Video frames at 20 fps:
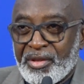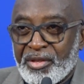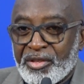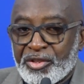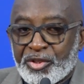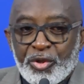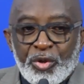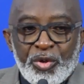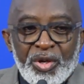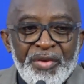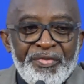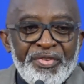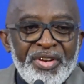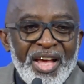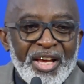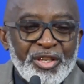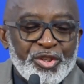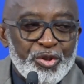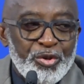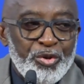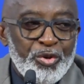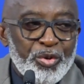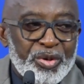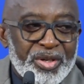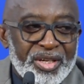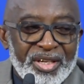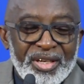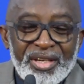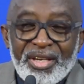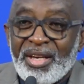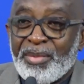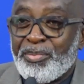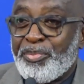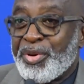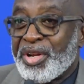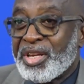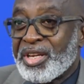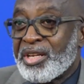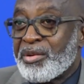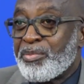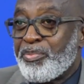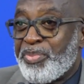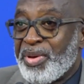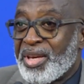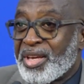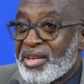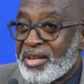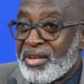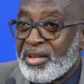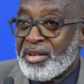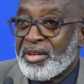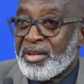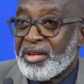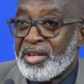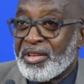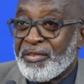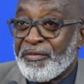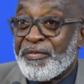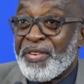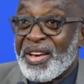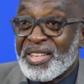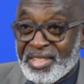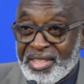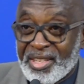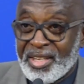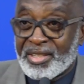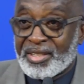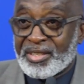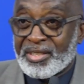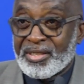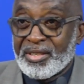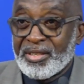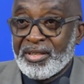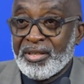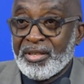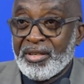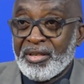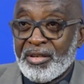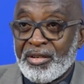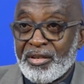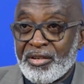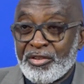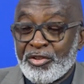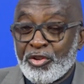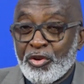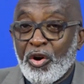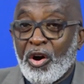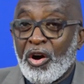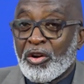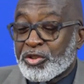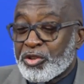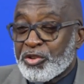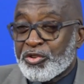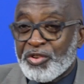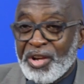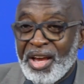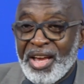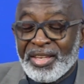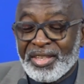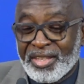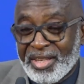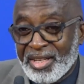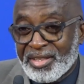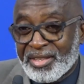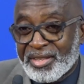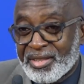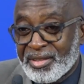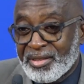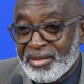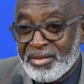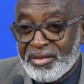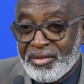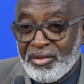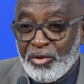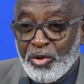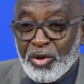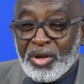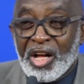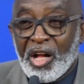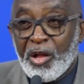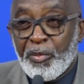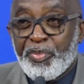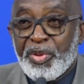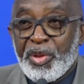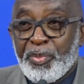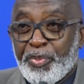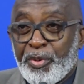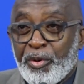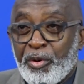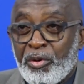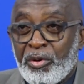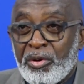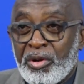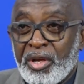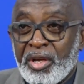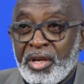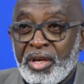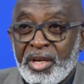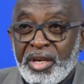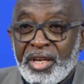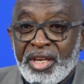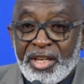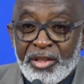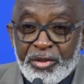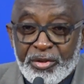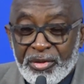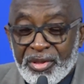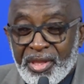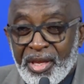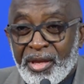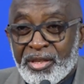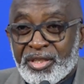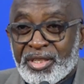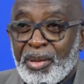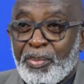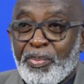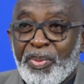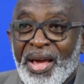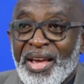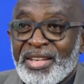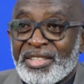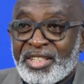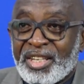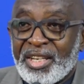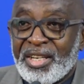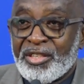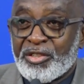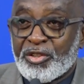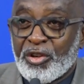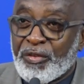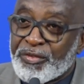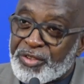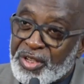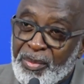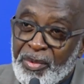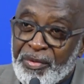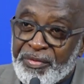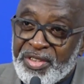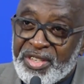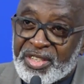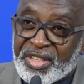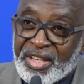So even as you look and bring in big investors, you also try and get local people into the supply chains of some of these